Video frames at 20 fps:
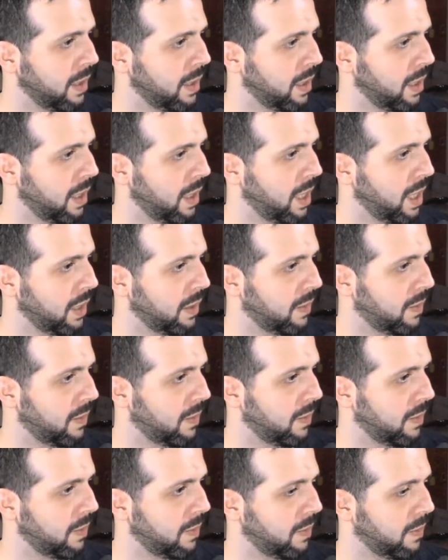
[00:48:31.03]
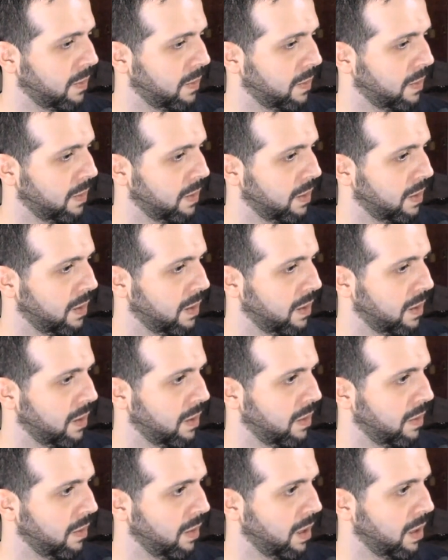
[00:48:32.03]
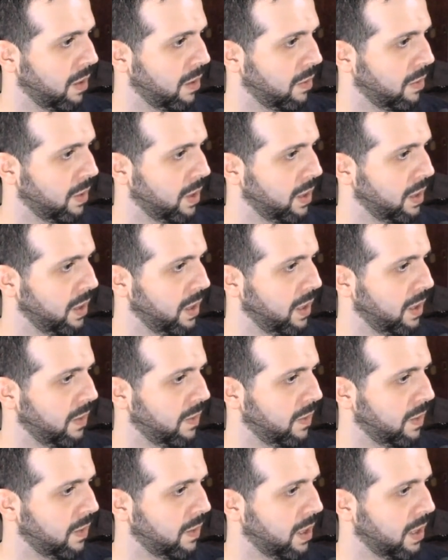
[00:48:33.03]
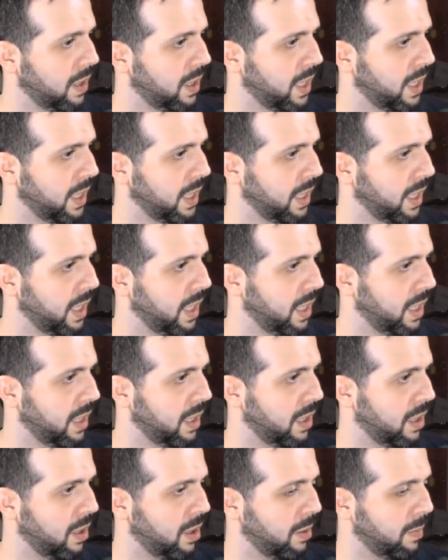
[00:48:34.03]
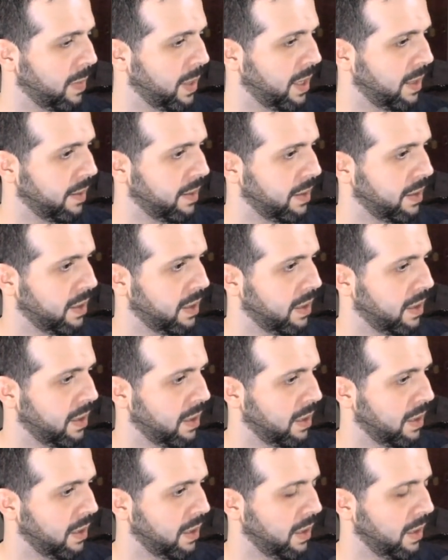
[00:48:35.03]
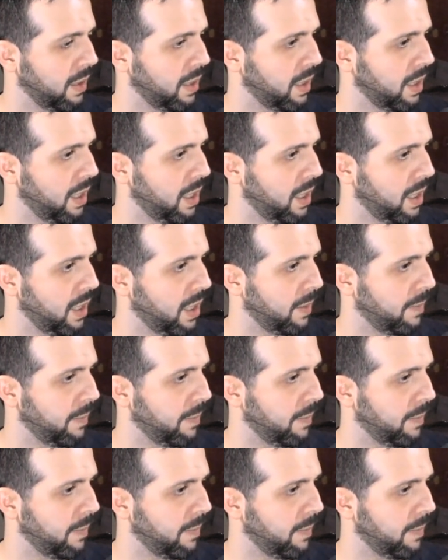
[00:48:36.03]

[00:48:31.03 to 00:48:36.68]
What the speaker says: Let's reload the disk and again open the